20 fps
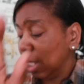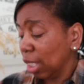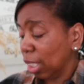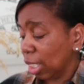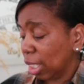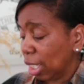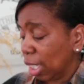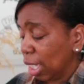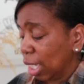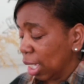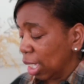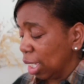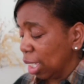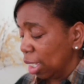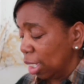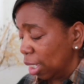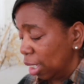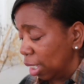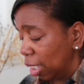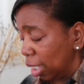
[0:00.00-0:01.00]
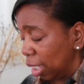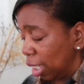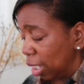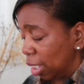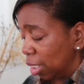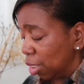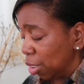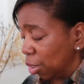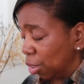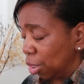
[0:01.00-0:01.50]
Okay,
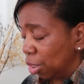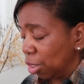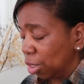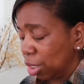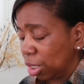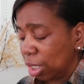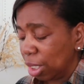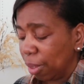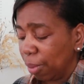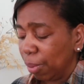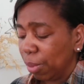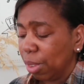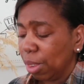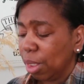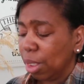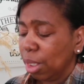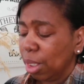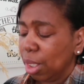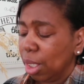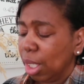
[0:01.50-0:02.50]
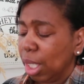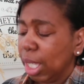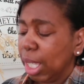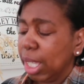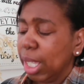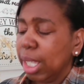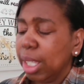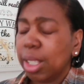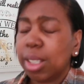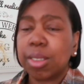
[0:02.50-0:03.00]
and then you've got
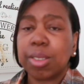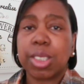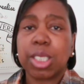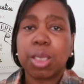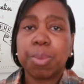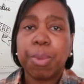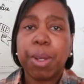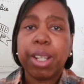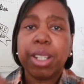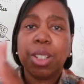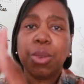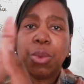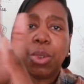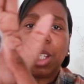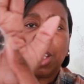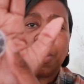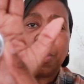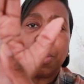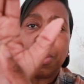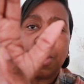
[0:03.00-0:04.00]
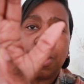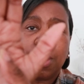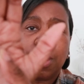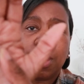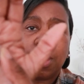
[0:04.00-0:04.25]
a spider web,